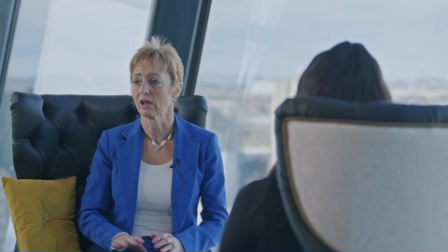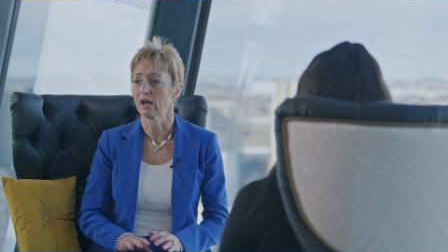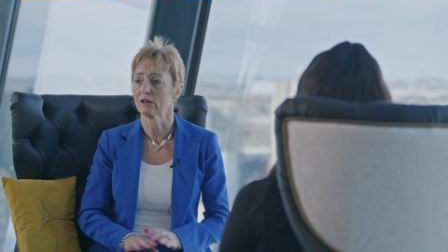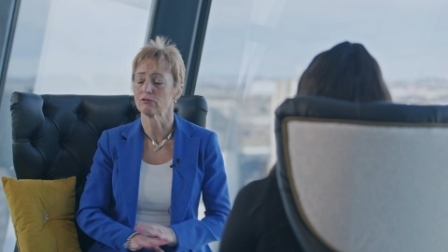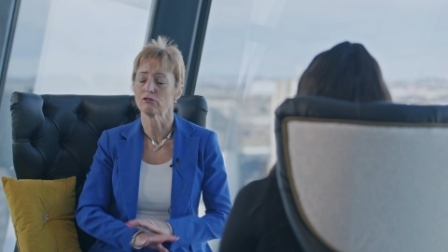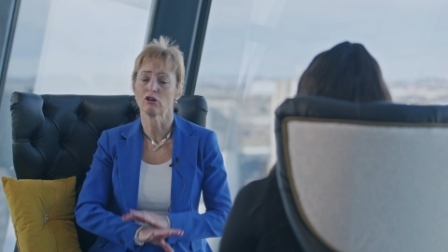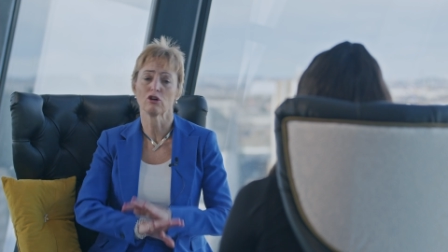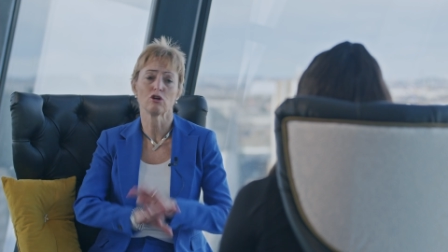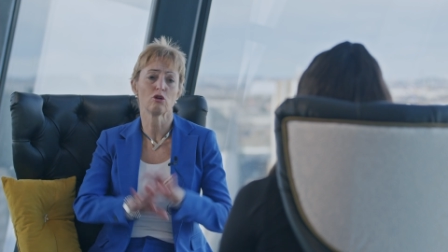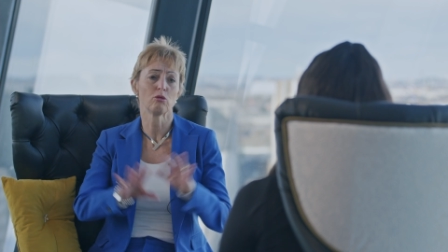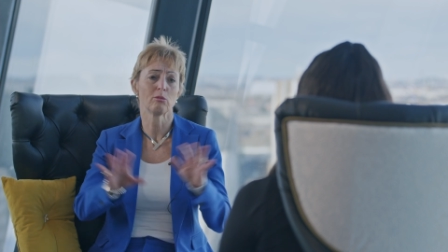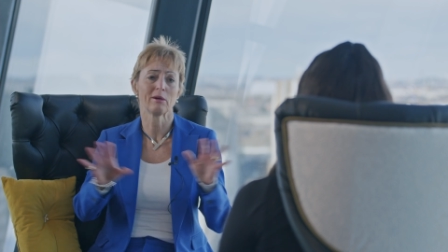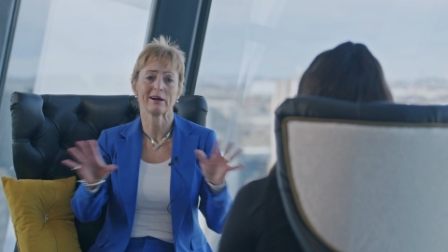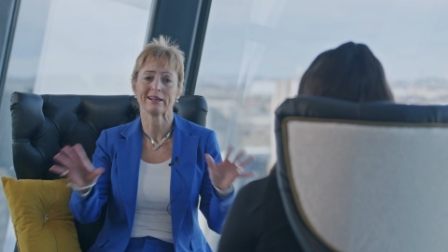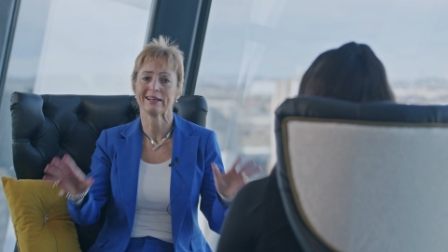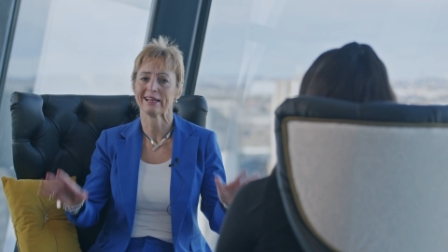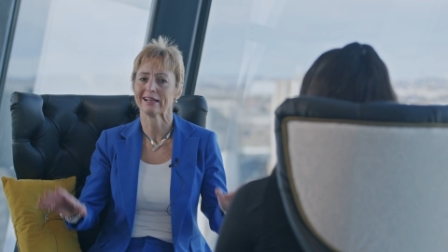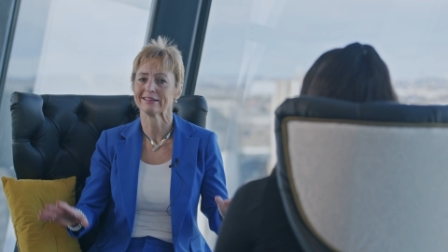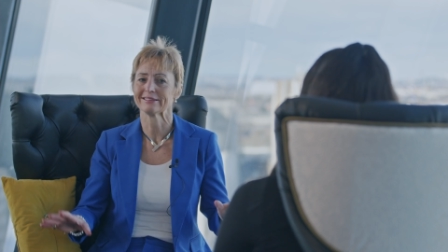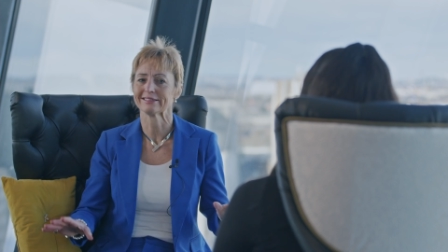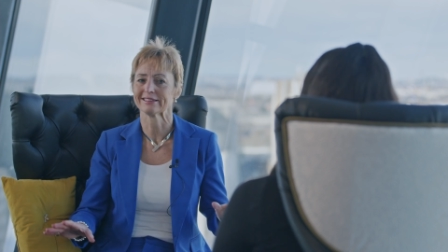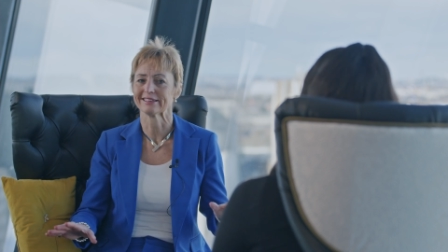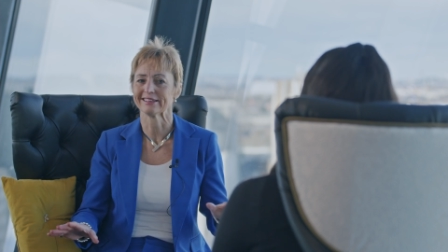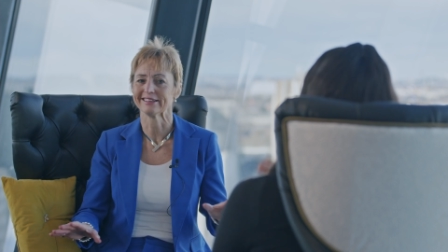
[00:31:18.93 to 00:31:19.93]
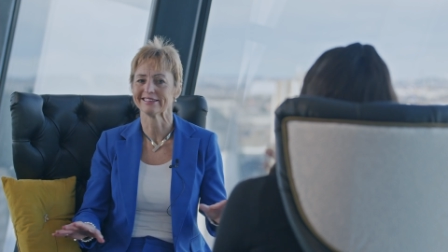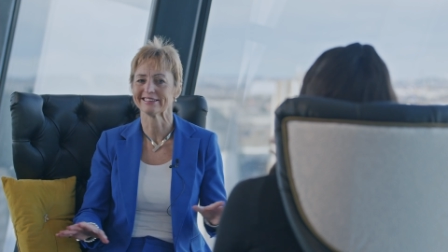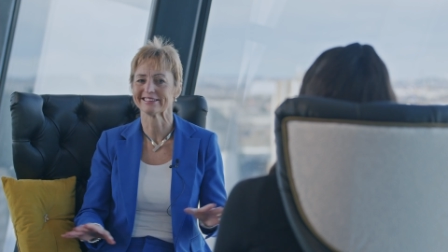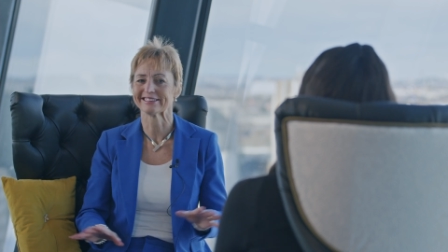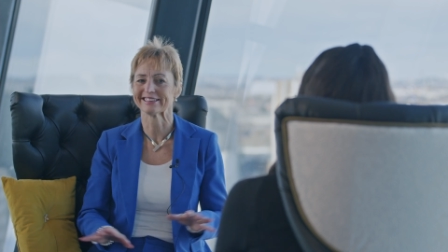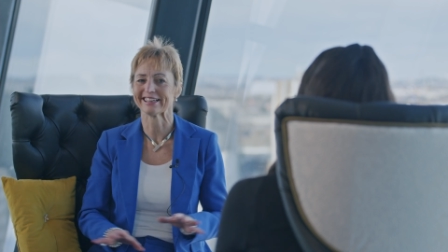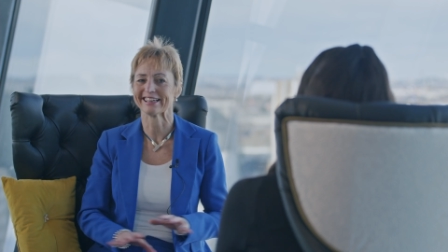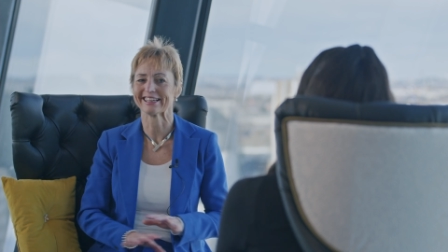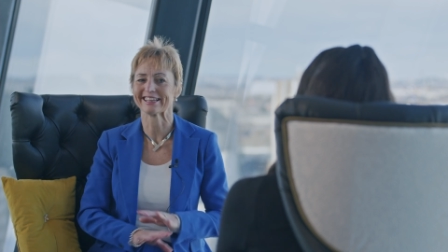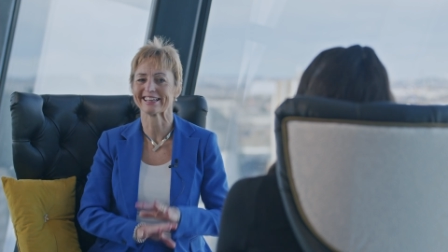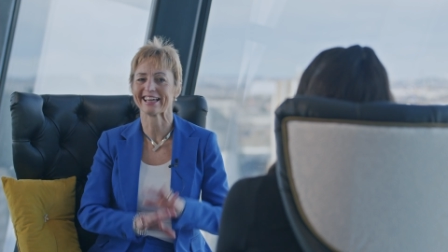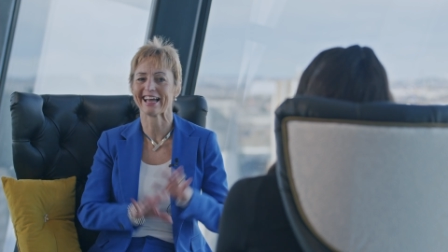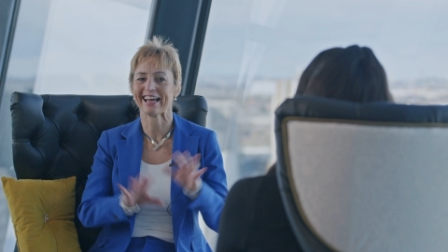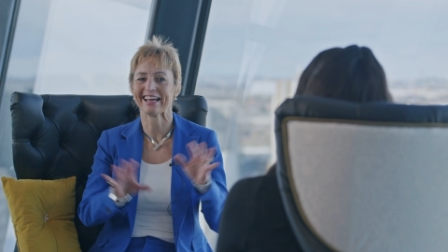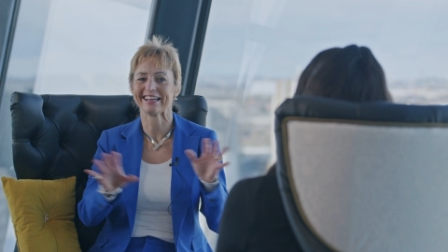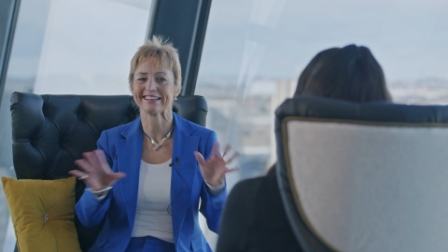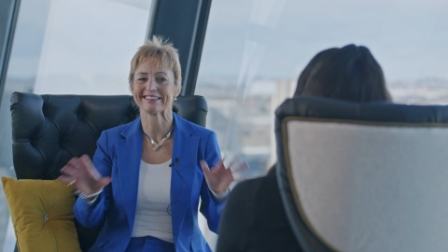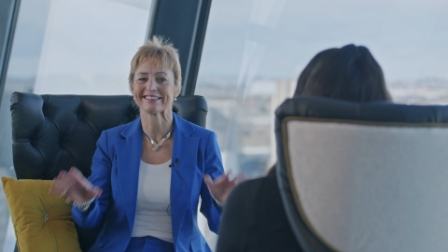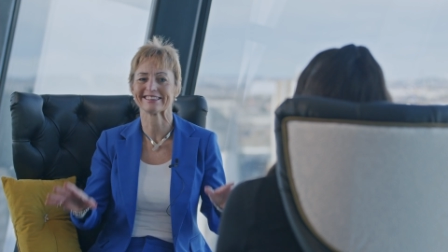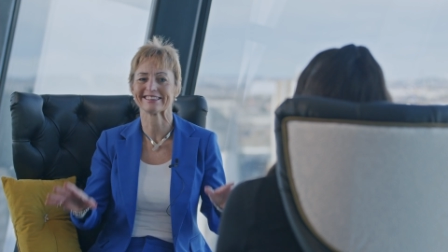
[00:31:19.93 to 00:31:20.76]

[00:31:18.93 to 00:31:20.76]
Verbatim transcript: I wrote all my letters in case